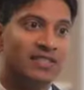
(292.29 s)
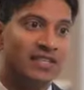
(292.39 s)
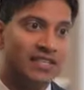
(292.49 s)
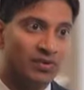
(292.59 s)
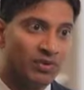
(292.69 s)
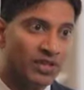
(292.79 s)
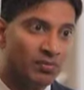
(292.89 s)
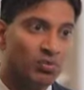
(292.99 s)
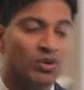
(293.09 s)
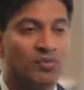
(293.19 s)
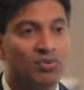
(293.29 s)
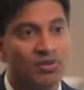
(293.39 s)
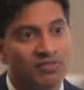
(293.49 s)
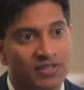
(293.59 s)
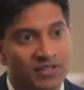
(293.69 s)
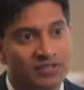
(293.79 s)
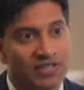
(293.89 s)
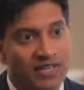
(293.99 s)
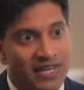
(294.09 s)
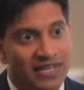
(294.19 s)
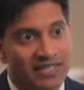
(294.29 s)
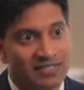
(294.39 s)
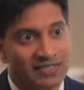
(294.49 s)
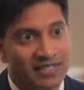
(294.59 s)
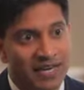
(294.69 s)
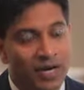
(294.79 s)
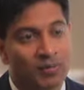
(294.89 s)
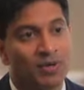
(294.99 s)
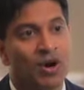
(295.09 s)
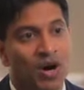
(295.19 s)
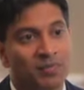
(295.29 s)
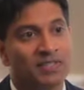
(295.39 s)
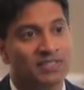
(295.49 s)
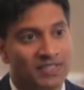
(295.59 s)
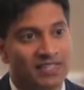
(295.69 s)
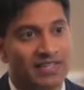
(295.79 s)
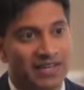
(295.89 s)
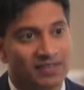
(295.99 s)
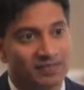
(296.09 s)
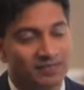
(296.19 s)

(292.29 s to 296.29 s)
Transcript: going to get rid of the portoporphyrins and it's going to help calm the skin down.